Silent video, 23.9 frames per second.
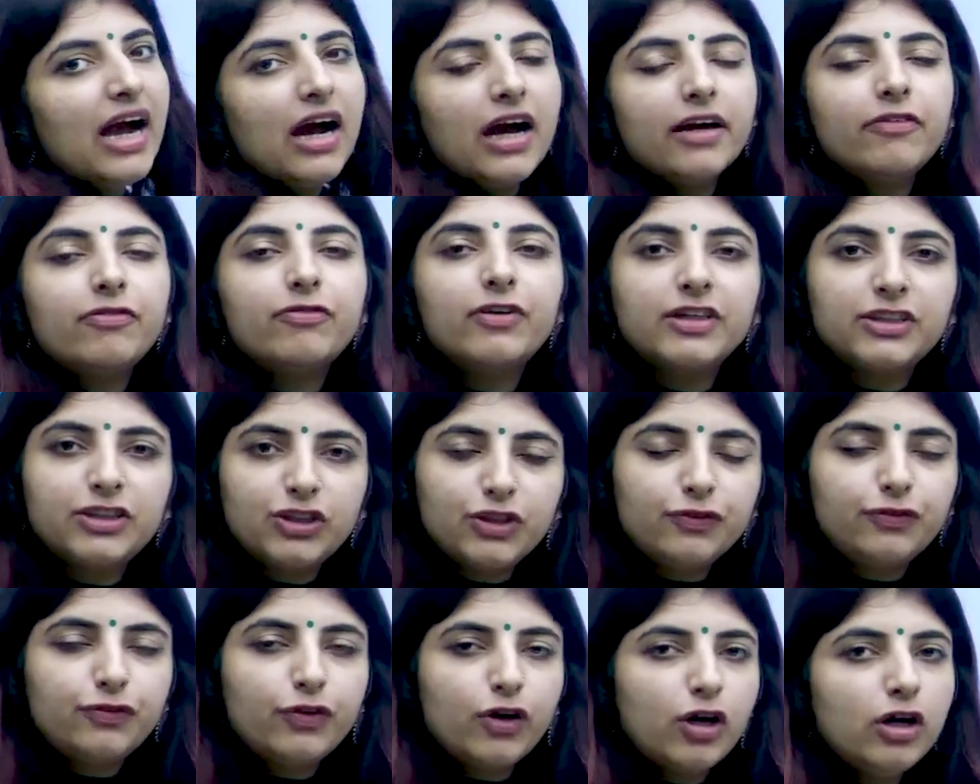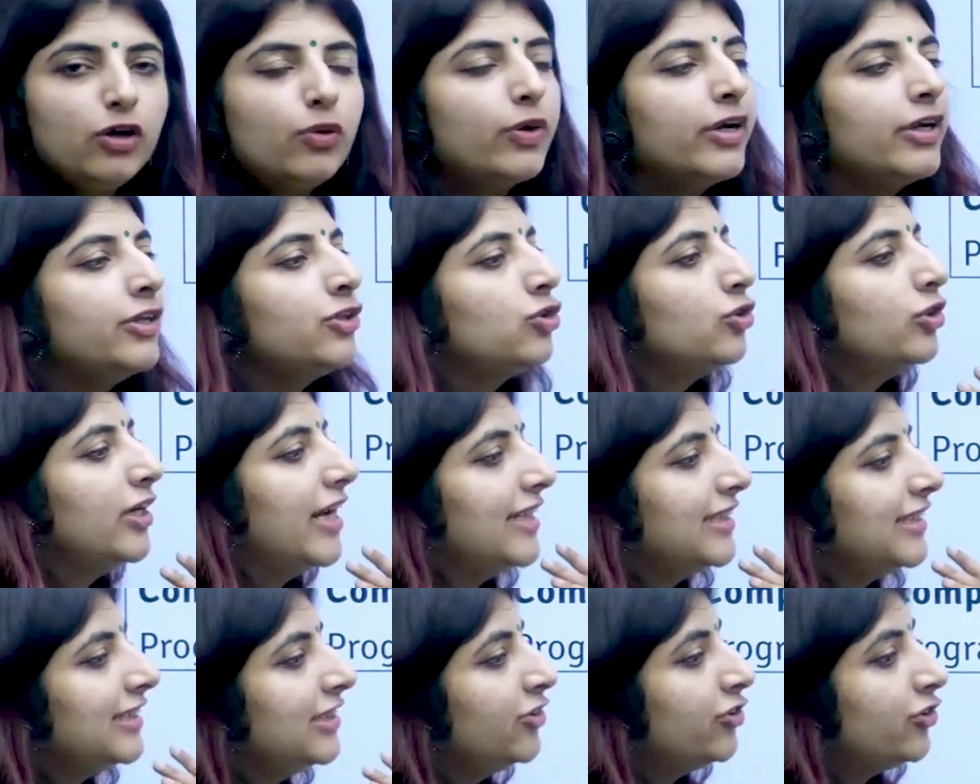are first of all going to
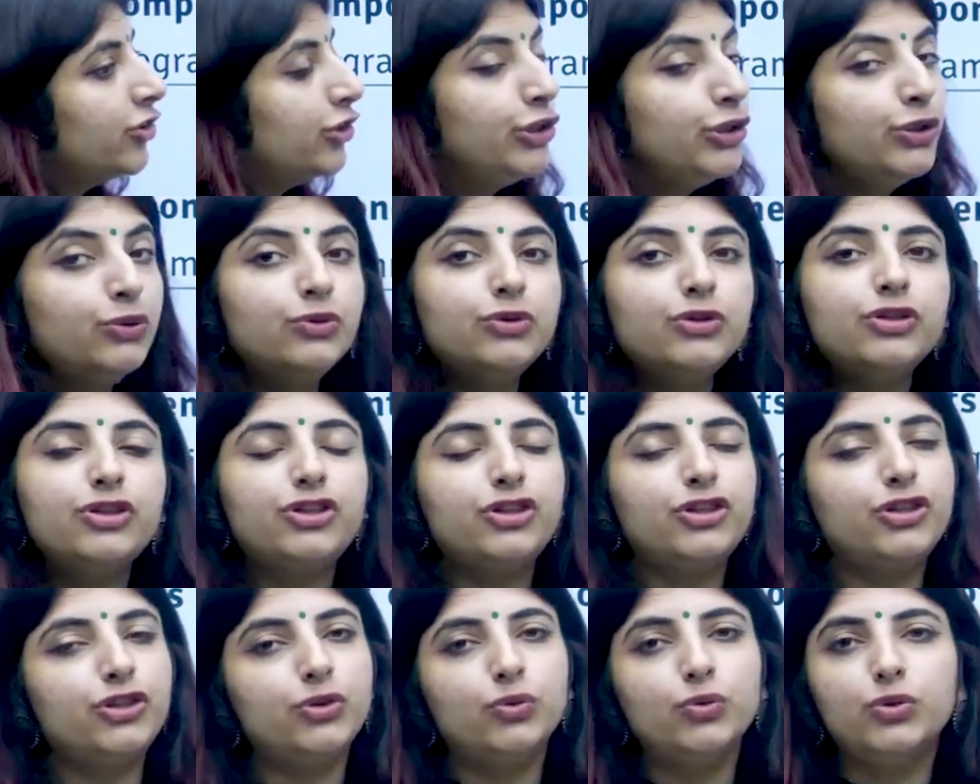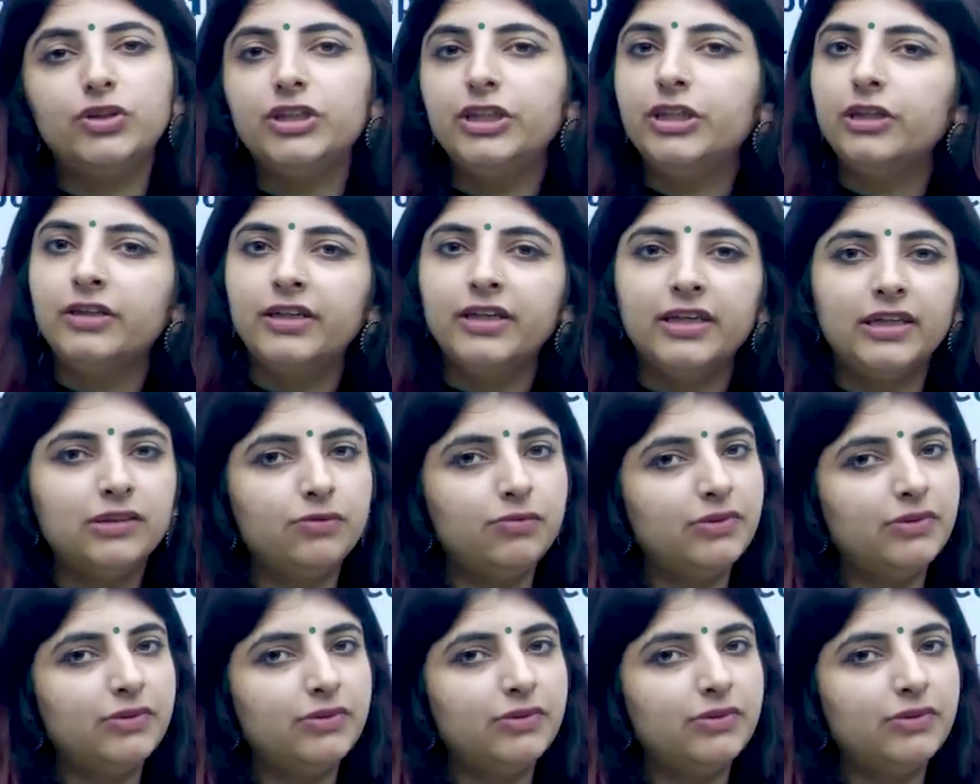get introduced to the unit.